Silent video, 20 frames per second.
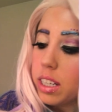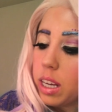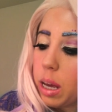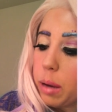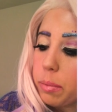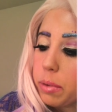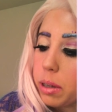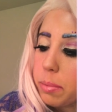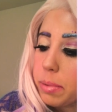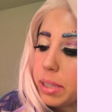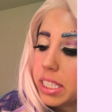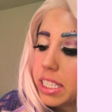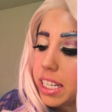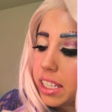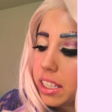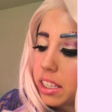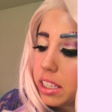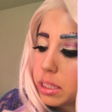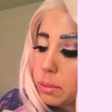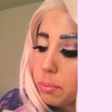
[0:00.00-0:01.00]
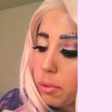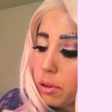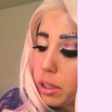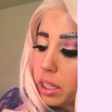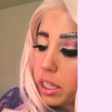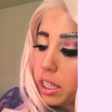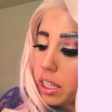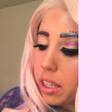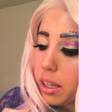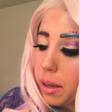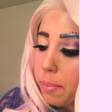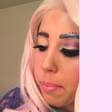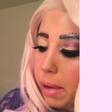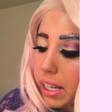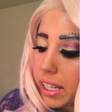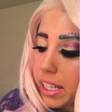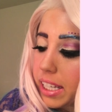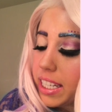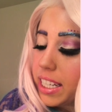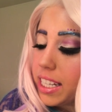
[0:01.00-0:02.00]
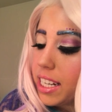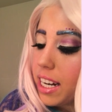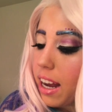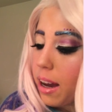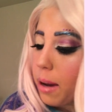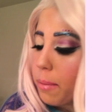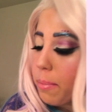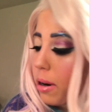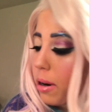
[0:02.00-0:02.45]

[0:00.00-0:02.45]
I'm going to be taking this pretty Makita